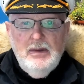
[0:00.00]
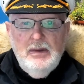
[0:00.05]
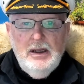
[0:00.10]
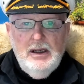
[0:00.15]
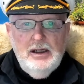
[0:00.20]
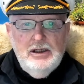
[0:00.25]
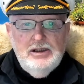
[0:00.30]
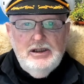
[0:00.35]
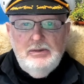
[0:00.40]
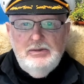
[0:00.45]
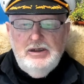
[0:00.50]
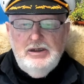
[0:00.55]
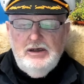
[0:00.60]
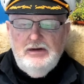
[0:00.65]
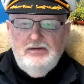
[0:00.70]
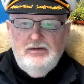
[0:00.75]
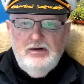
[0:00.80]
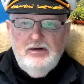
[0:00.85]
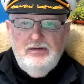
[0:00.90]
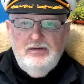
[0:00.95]
A subject
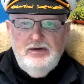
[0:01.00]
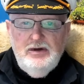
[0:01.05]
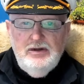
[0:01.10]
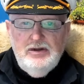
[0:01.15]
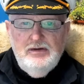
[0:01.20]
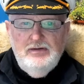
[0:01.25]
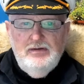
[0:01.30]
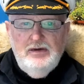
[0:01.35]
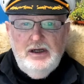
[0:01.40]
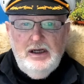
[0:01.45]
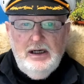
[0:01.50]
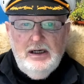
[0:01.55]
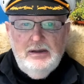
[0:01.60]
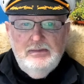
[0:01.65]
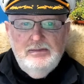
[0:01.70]
for a future video.